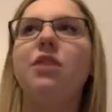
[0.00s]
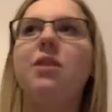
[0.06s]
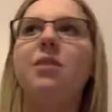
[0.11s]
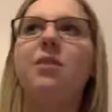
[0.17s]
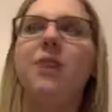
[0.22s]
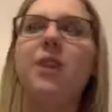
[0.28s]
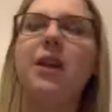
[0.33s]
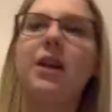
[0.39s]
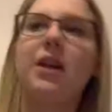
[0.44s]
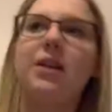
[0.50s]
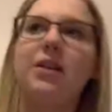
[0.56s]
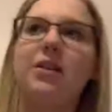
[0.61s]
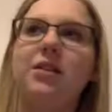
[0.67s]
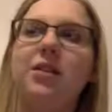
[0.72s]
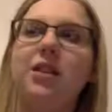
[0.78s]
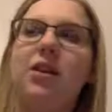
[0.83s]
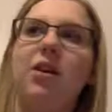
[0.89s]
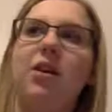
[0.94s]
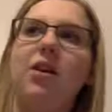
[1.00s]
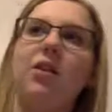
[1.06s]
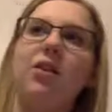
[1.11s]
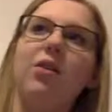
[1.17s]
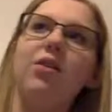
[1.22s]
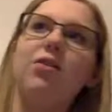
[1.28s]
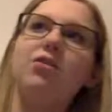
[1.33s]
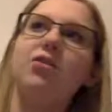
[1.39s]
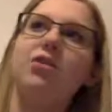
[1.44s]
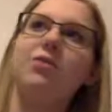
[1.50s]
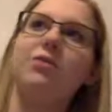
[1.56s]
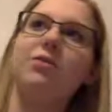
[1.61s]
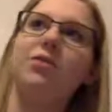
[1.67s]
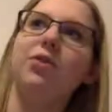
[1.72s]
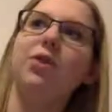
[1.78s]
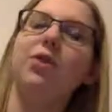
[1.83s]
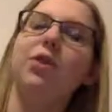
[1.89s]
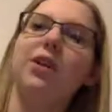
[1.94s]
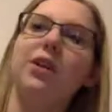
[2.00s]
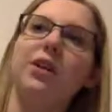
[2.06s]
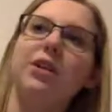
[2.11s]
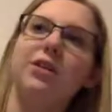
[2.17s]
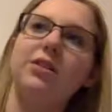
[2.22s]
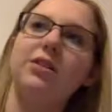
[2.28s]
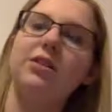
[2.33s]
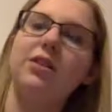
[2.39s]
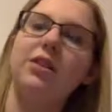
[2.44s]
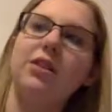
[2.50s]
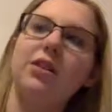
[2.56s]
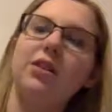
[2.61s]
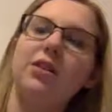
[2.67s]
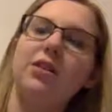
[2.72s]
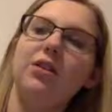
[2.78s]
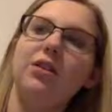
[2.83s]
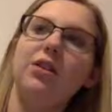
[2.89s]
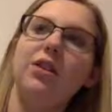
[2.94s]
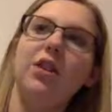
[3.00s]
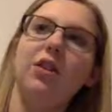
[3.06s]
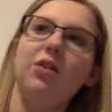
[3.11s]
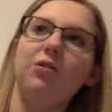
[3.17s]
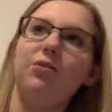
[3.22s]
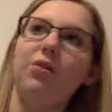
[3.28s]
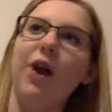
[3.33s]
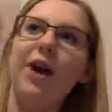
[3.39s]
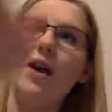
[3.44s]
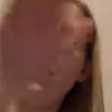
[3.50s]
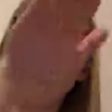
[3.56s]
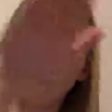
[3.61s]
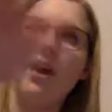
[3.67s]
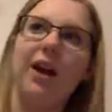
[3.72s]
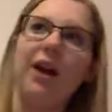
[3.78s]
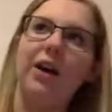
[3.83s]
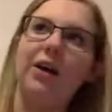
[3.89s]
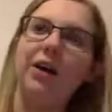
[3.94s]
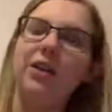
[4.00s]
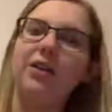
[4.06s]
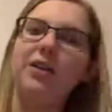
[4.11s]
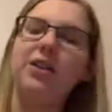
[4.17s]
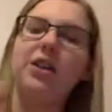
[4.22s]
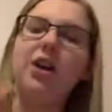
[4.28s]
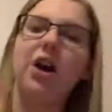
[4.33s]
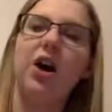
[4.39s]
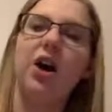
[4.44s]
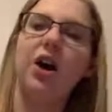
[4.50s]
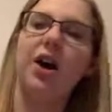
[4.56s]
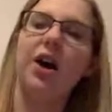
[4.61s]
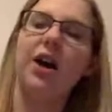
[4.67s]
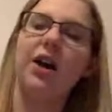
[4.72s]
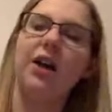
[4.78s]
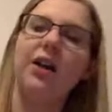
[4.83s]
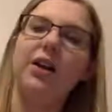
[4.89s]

because the ocean floor is, right there. It's not